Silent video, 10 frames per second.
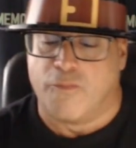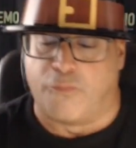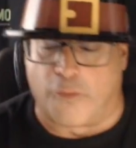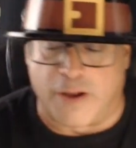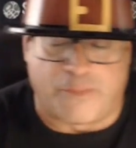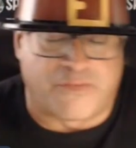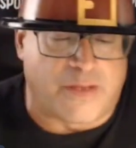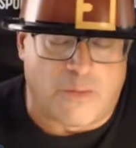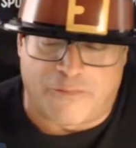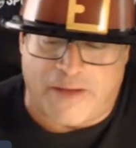
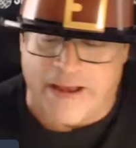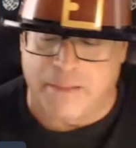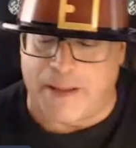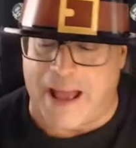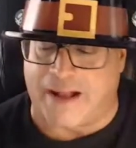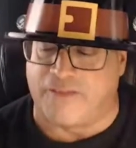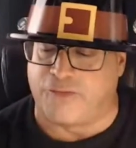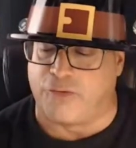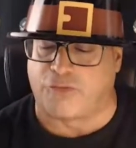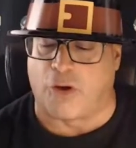40% off any package.
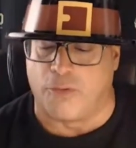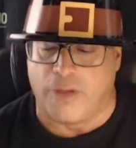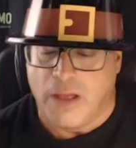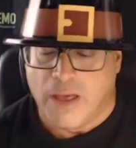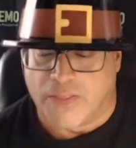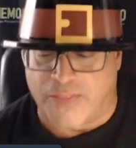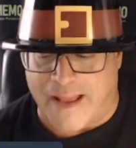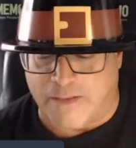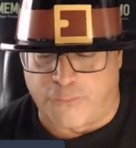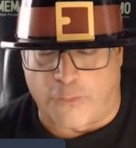Use code
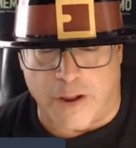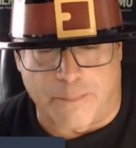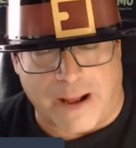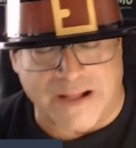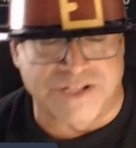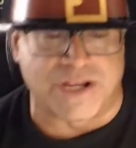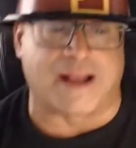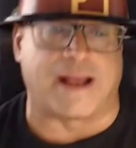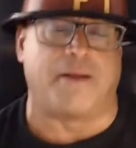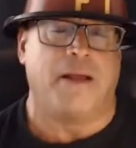THANKS40 upon
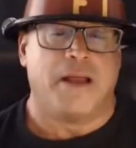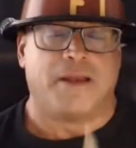checkout.